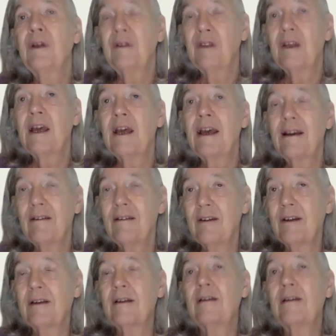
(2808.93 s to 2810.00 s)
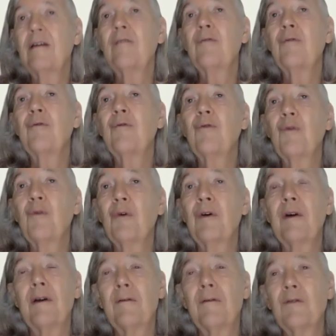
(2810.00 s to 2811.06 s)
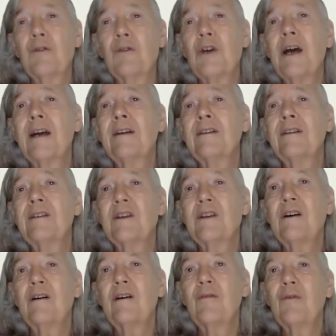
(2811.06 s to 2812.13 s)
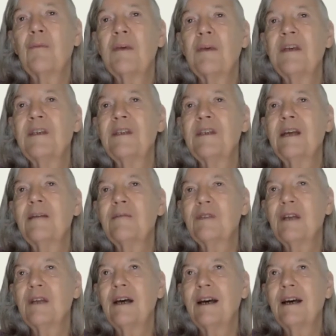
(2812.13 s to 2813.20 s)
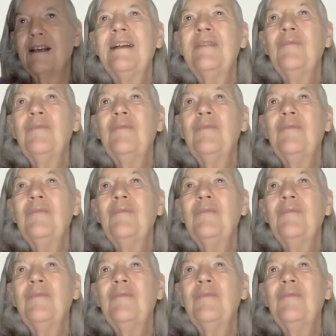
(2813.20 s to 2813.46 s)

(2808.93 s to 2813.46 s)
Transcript: the area of the triangle is a half the base times the height.